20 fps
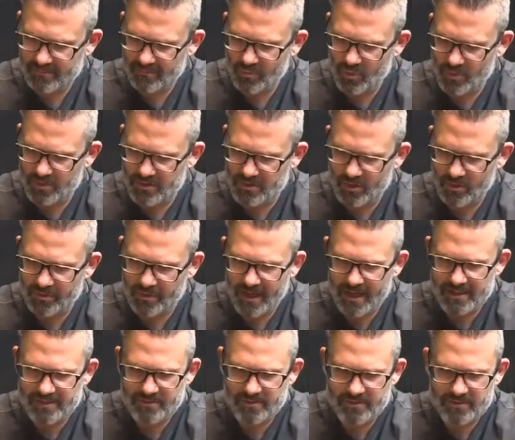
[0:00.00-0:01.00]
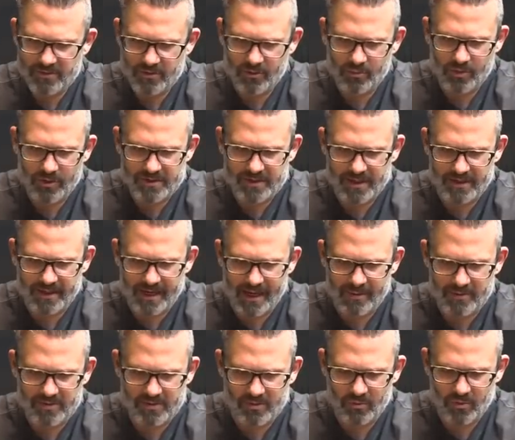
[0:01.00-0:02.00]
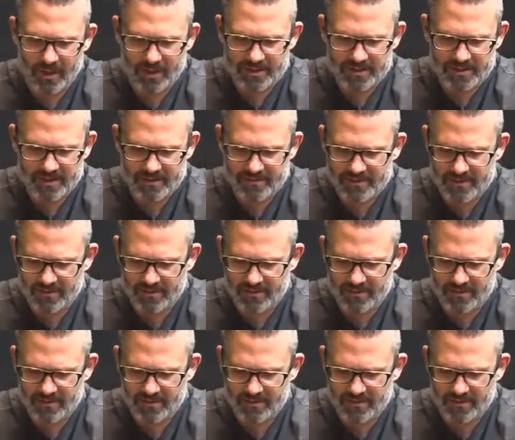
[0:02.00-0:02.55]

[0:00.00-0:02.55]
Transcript: More Stormcast versus Kruleboyz. Again, the Amberson Watch stuff,